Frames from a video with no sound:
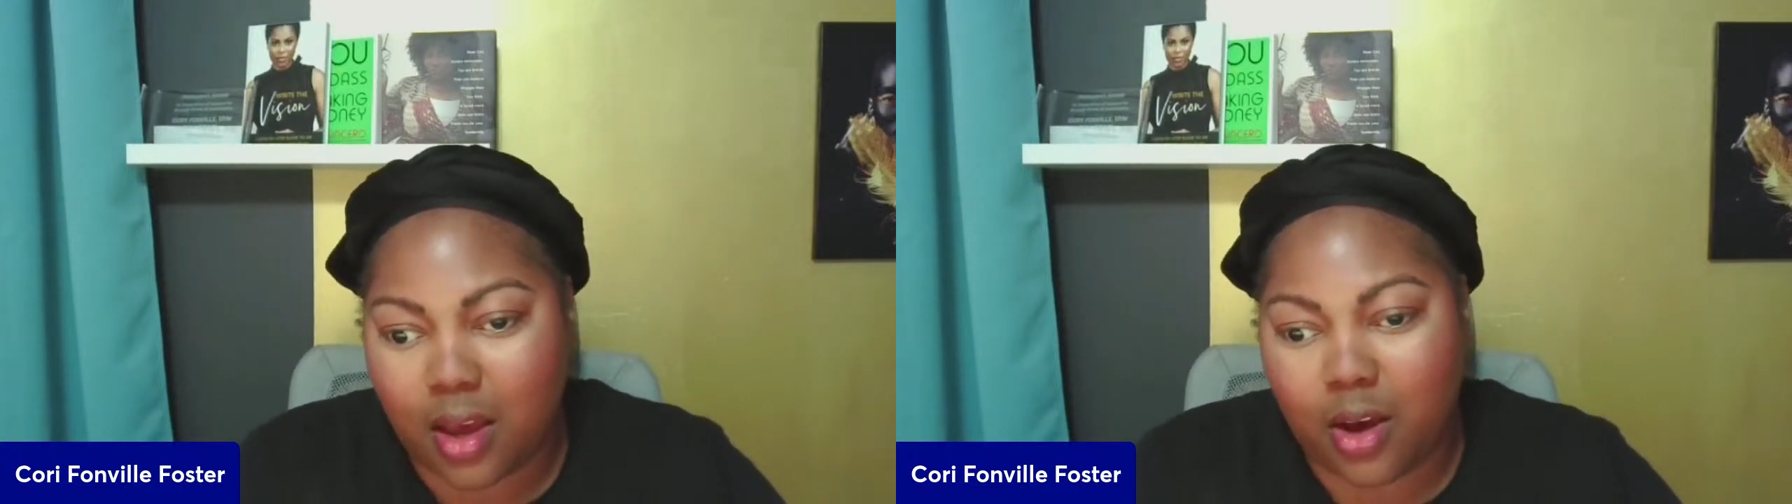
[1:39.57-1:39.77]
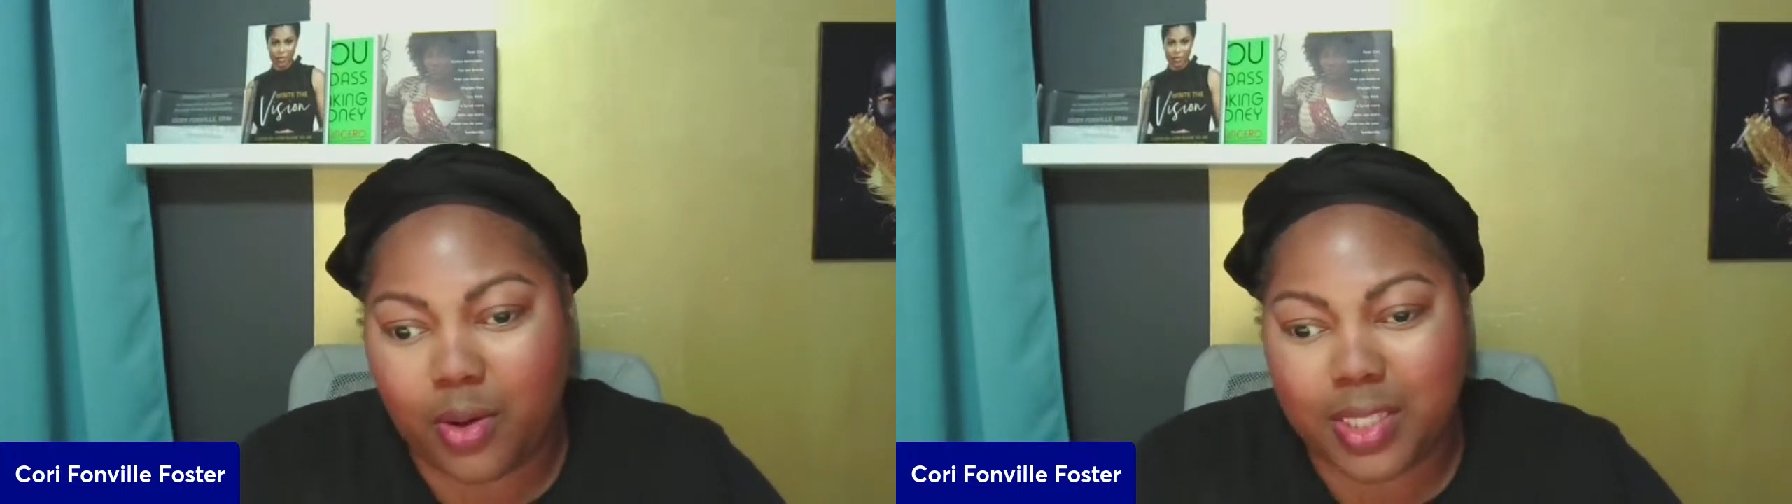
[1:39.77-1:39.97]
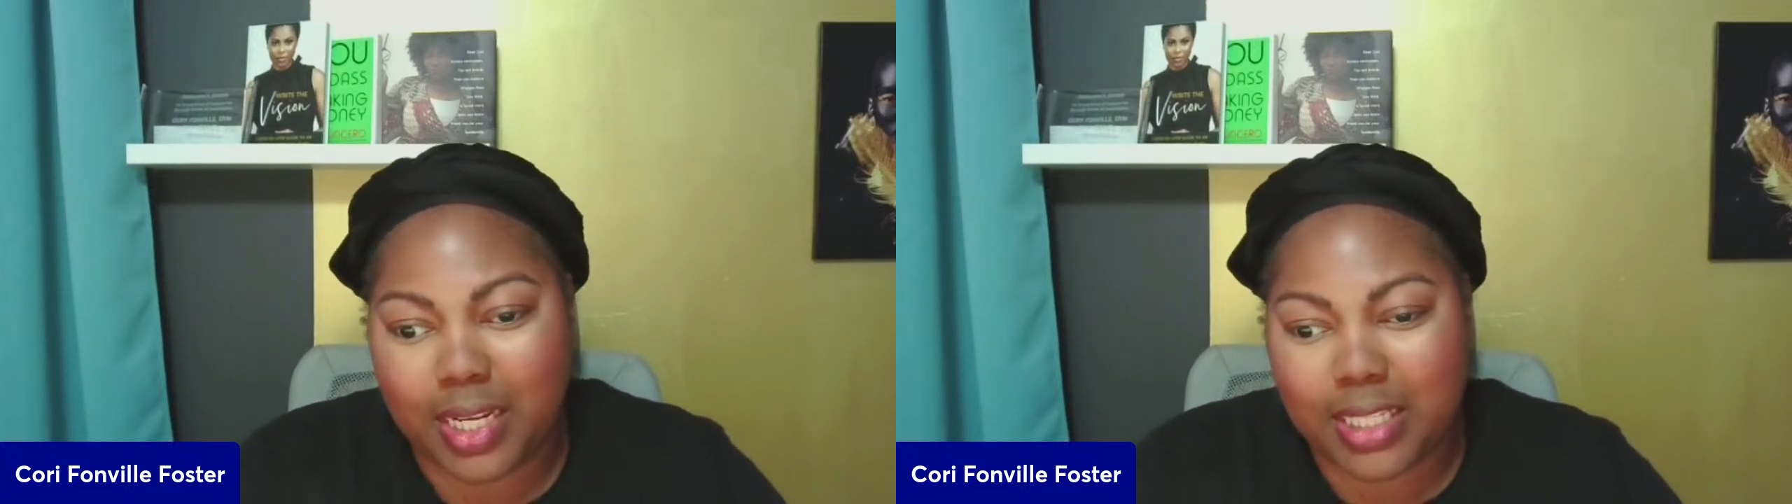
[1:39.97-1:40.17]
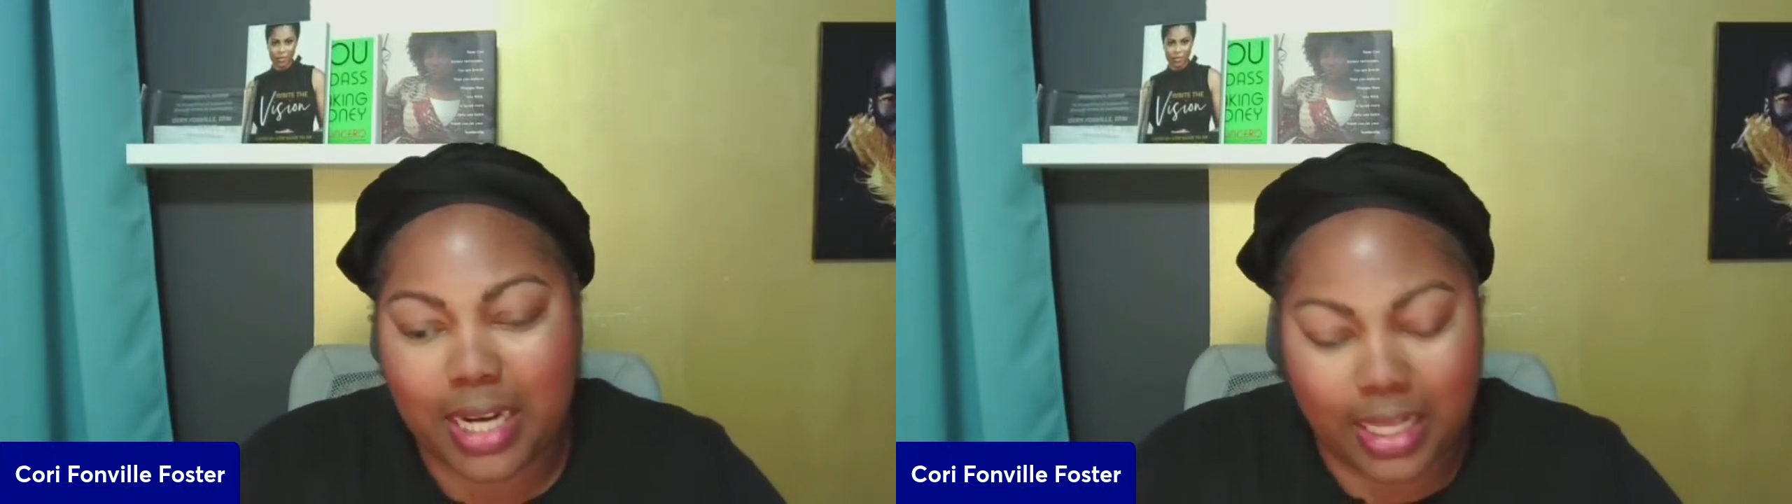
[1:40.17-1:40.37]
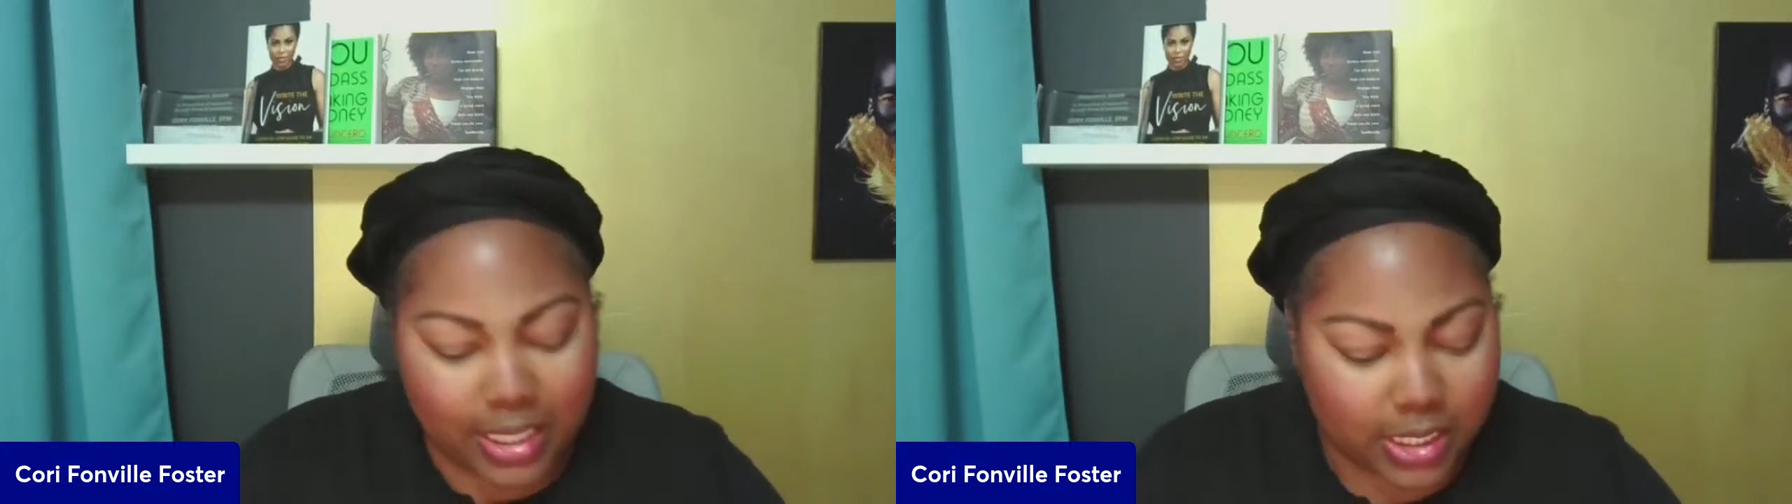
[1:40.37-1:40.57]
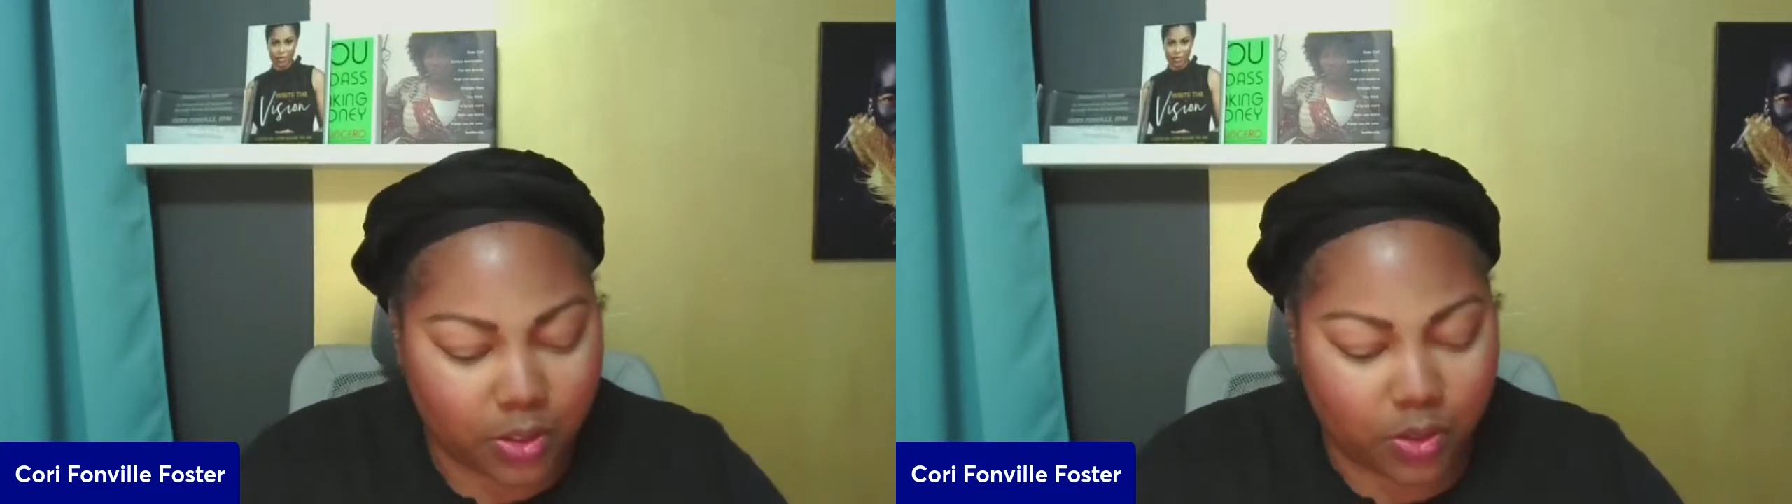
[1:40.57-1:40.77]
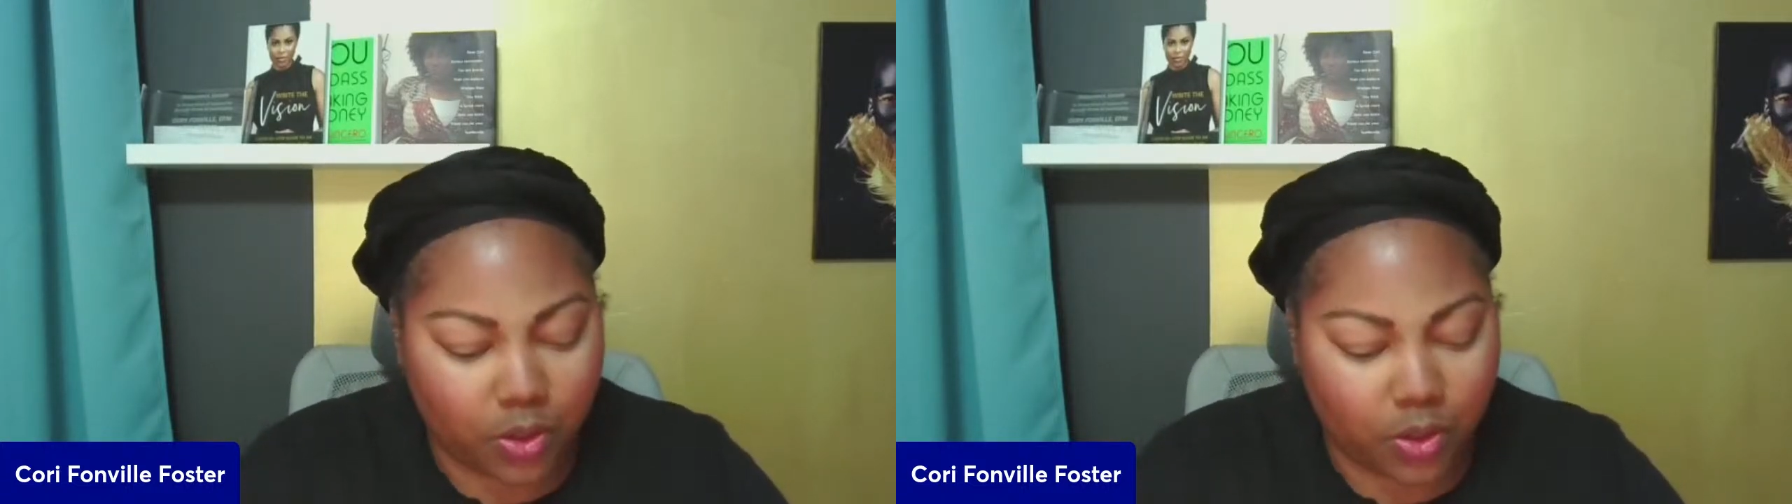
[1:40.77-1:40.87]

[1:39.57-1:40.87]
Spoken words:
I always need to send out these little